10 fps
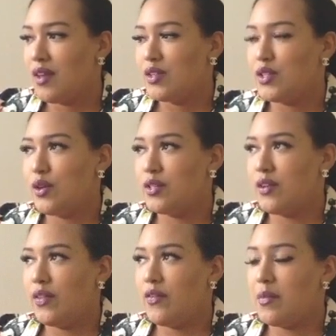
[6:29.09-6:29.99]
So
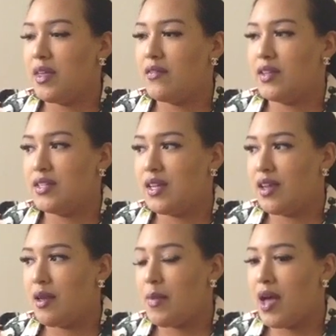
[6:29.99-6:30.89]
definitely from the event
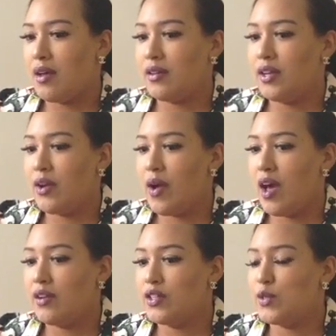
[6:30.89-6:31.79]
today about,
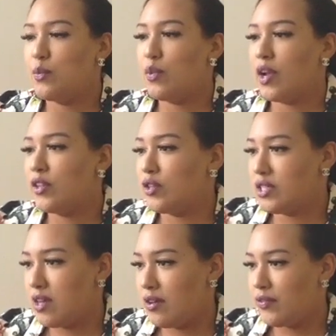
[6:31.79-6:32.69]
how to just brand
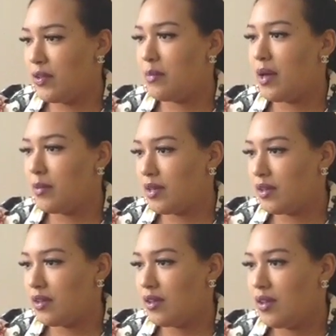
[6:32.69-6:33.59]
yourself in
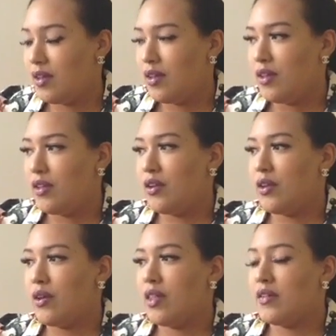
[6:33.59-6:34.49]
public. A
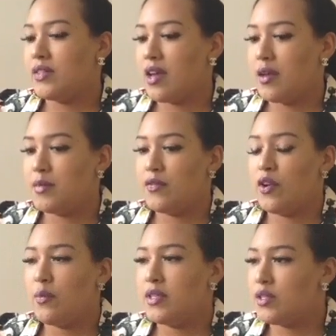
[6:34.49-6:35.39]
lot of times if
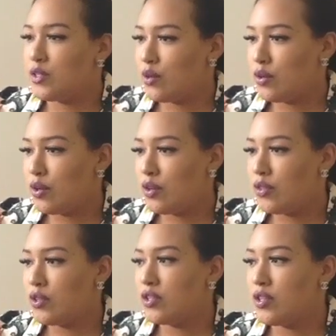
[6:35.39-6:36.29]
you're a business owner, there's